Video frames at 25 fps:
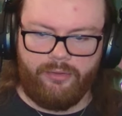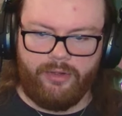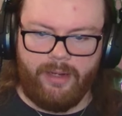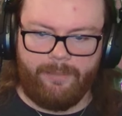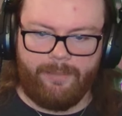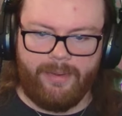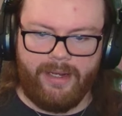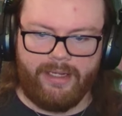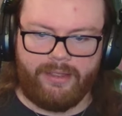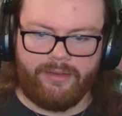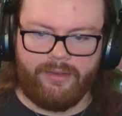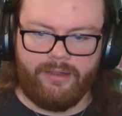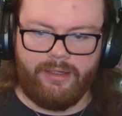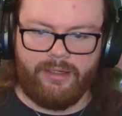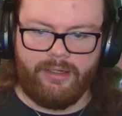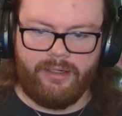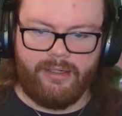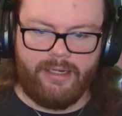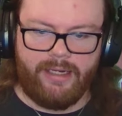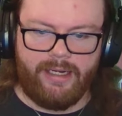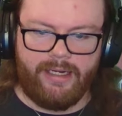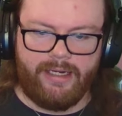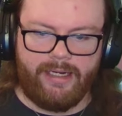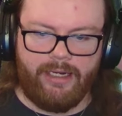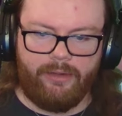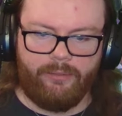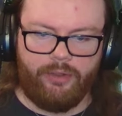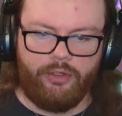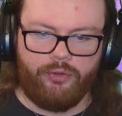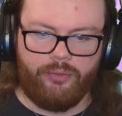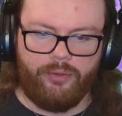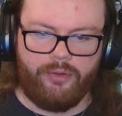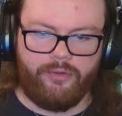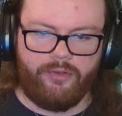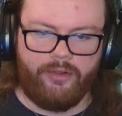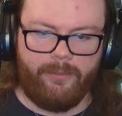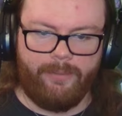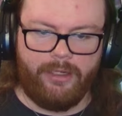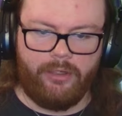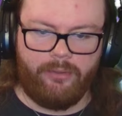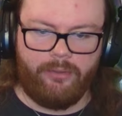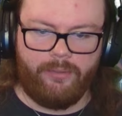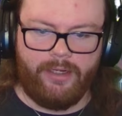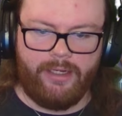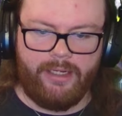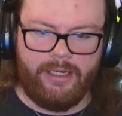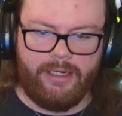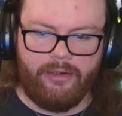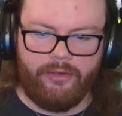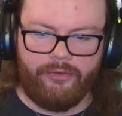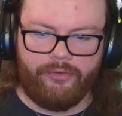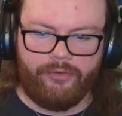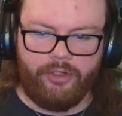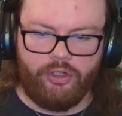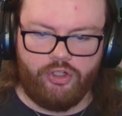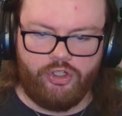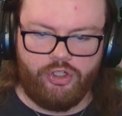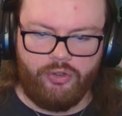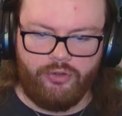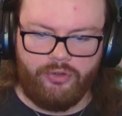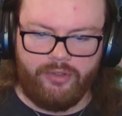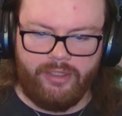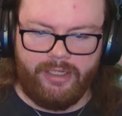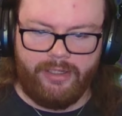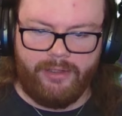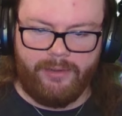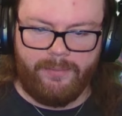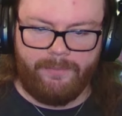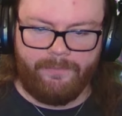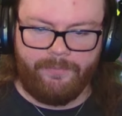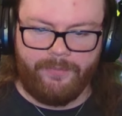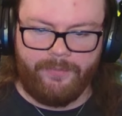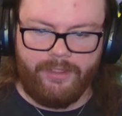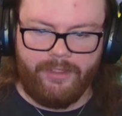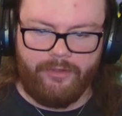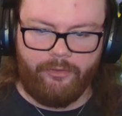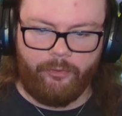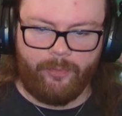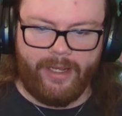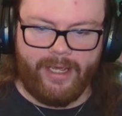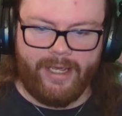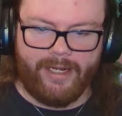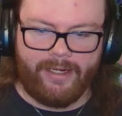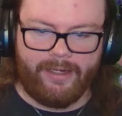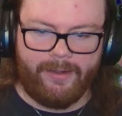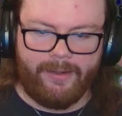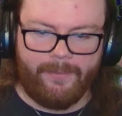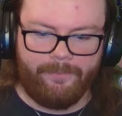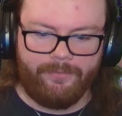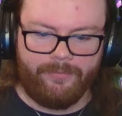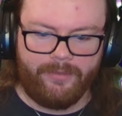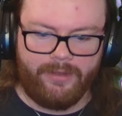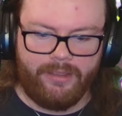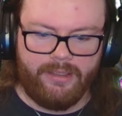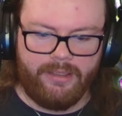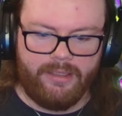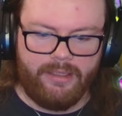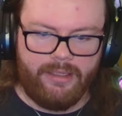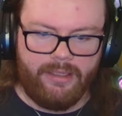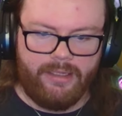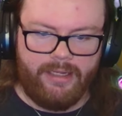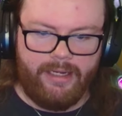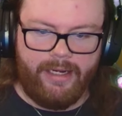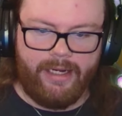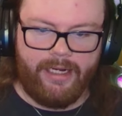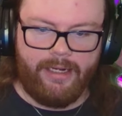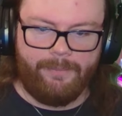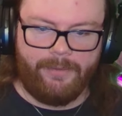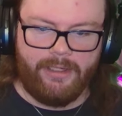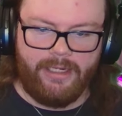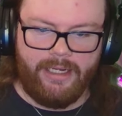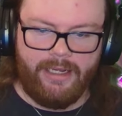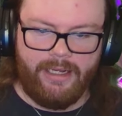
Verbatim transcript: that back there. I can't really do anything about it right now. Let's get a shield down. He's back. And I'm going to